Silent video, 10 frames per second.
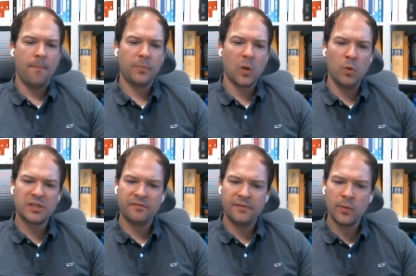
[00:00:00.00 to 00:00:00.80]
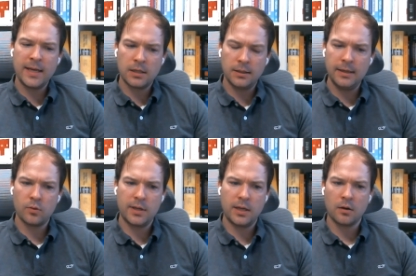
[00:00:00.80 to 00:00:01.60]
What's very clear
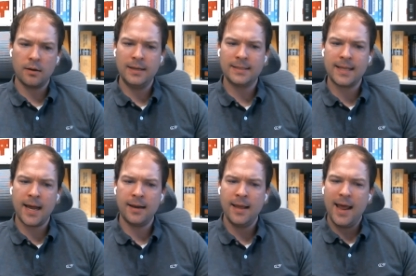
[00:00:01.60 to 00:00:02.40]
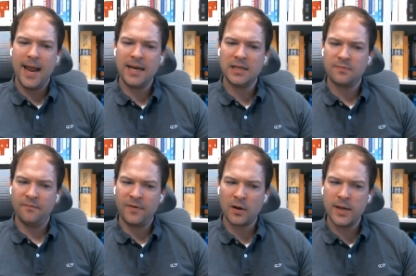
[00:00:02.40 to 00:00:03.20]
here is that
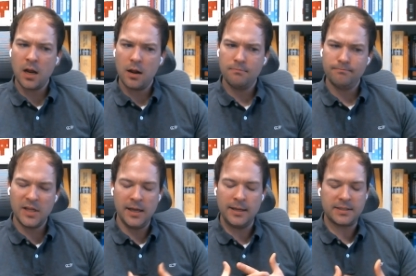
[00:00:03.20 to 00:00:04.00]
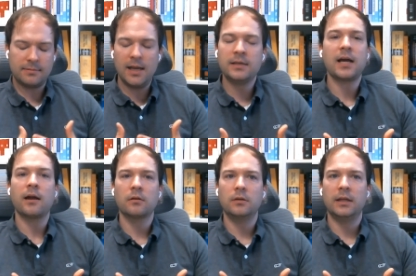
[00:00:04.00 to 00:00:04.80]
it's
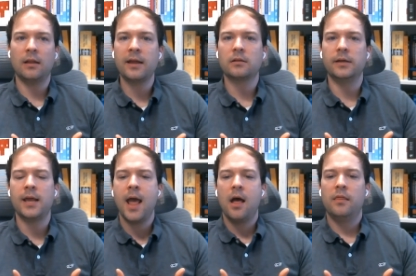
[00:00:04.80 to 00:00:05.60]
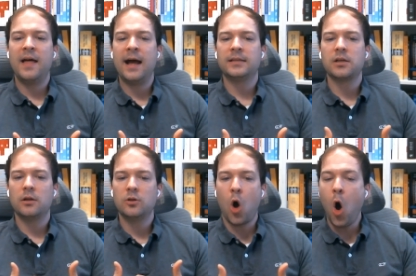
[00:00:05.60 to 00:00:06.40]
entirely likely that
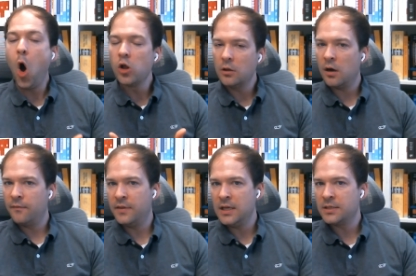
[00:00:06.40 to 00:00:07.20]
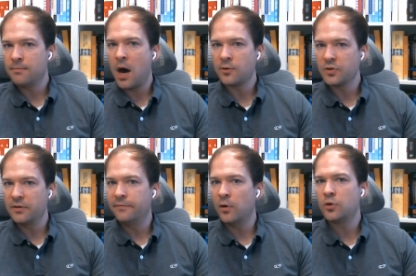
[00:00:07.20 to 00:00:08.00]
all of these models
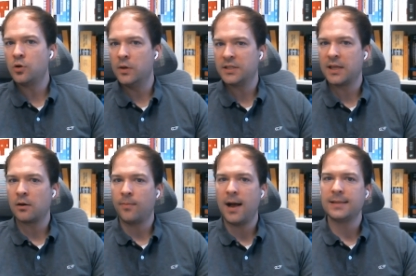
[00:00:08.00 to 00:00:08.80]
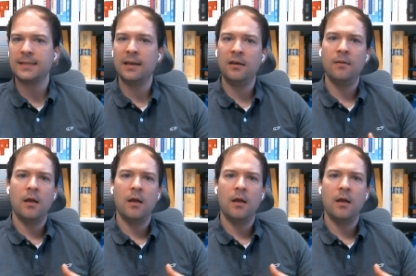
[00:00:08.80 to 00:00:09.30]
of vote choice that are posited